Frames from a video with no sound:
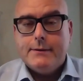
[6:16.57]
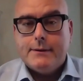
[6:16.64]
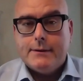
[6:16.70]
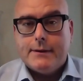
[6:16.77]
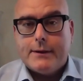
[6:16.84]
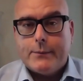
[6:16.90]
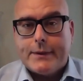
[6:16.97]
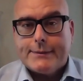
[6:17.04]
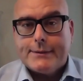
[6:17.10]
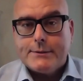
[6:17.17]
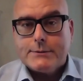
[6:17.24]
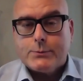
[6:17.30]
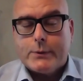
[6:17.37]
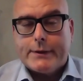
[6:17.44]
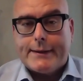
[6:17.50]
uh, with
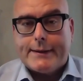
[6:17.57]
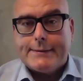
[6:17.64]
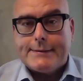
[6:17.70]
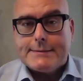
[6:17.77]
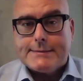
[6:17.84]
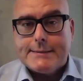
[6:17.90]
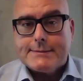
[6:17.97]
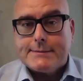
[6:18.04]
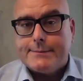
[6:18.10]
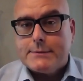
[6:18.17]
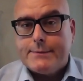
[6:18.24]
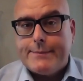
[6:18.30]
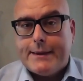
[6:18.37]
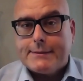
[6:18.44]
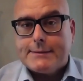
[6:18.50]
those working in the system
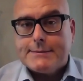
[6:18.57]
to make the